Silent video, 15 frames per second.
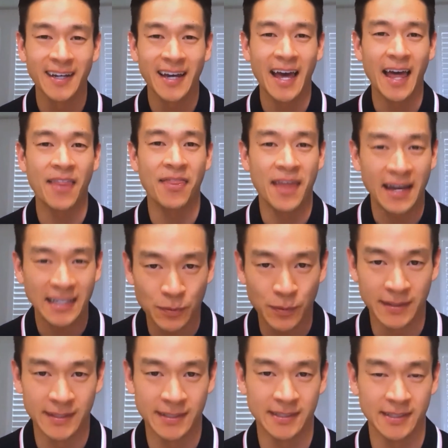That's
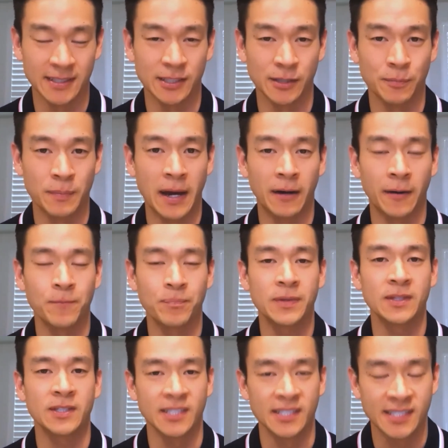what this is about.
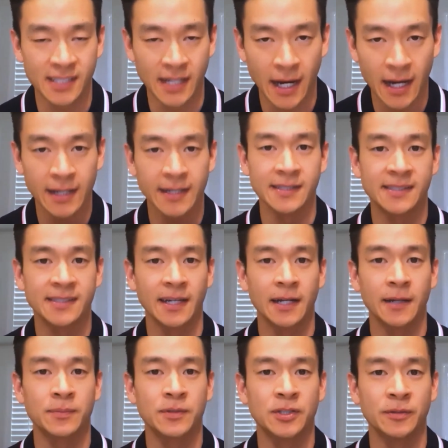Society is set up